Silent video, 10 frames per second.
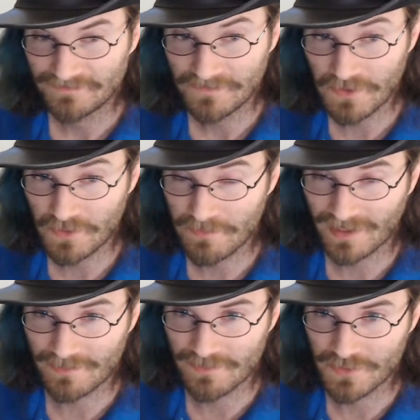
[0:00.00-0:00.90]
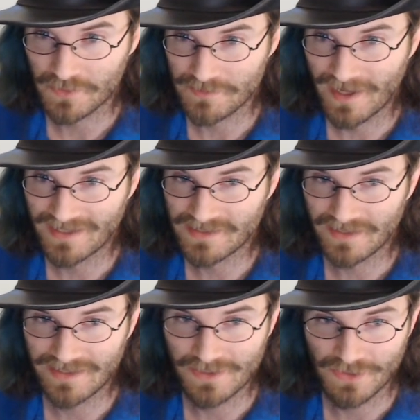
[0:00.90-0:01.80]
you could pick up the Majora's Mask
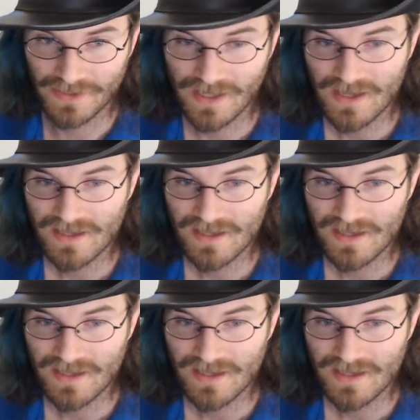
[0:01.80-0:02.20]
edition.